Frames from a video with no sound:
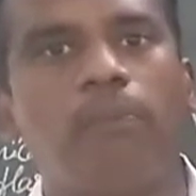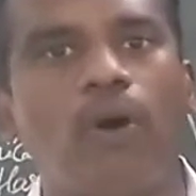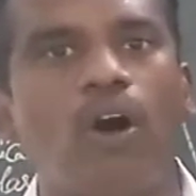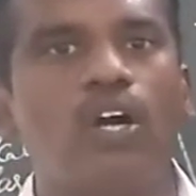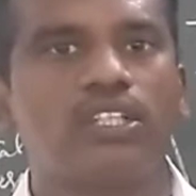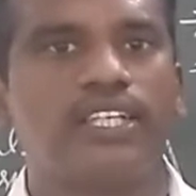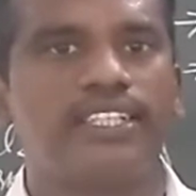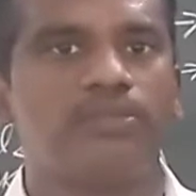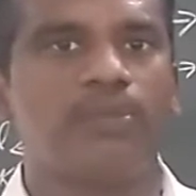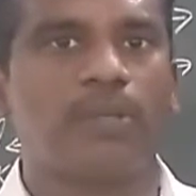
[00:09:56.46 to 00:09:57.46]
pot that
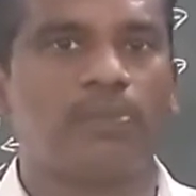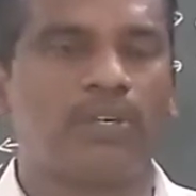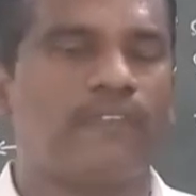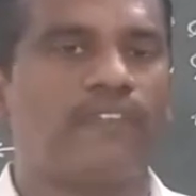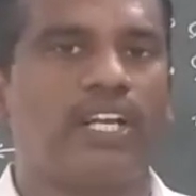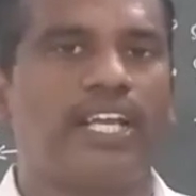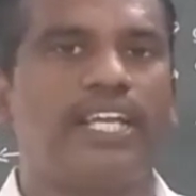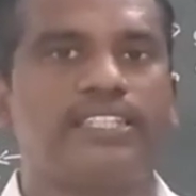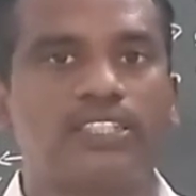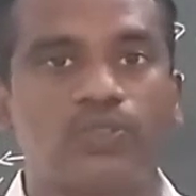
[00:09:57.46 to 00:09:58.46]
is made up of
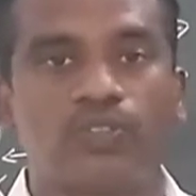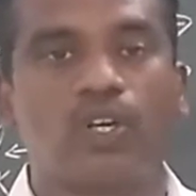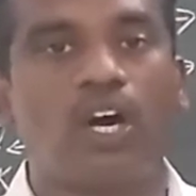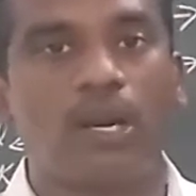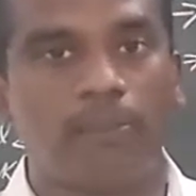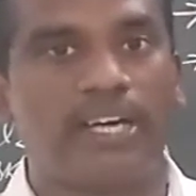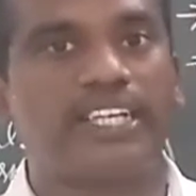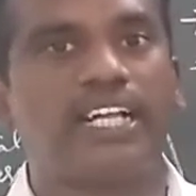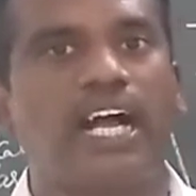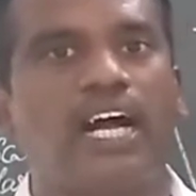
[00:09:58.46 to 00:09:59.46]
clay, that we call
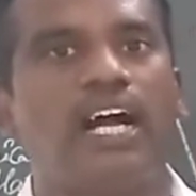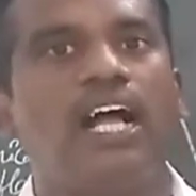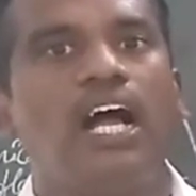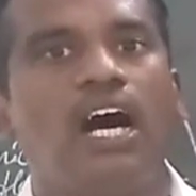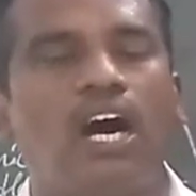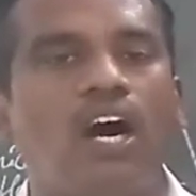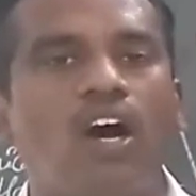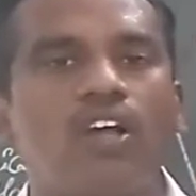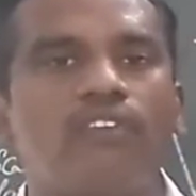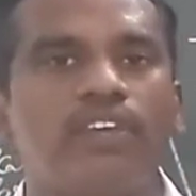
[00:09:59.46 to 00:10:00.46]
matka,
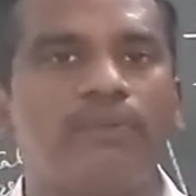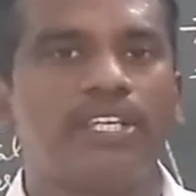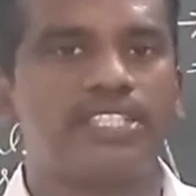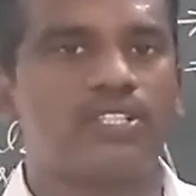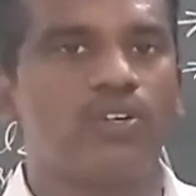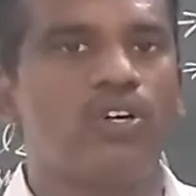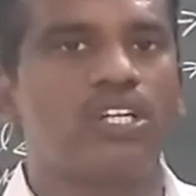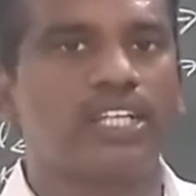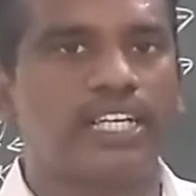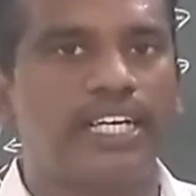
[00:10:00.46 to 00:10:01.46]
or we may store
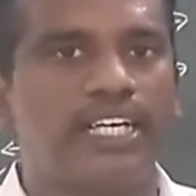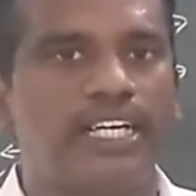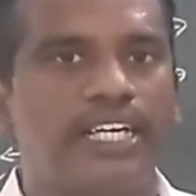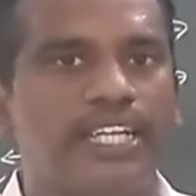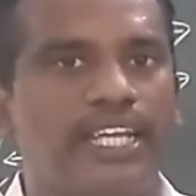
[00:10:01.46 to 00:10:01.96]
the curd in